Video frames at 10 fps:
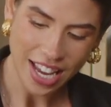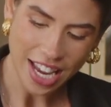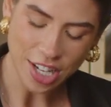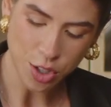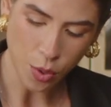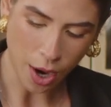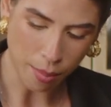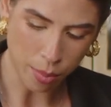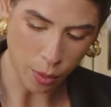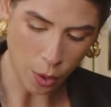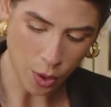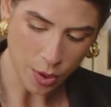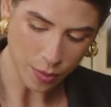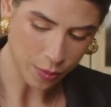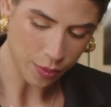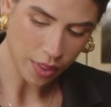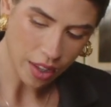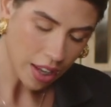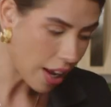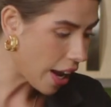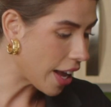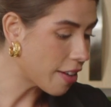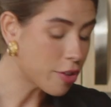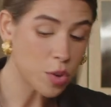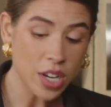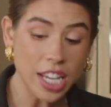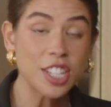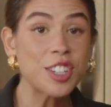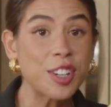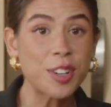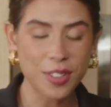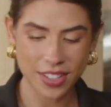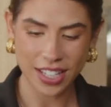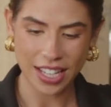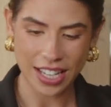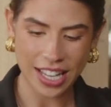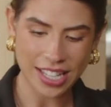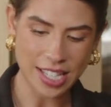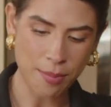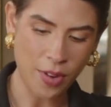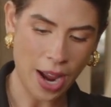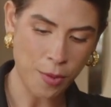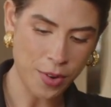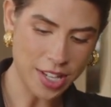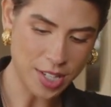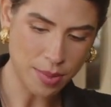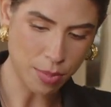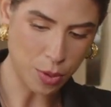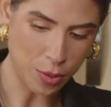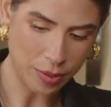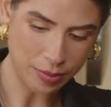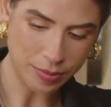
into our bowl. And if you need to, get some out with a spoon.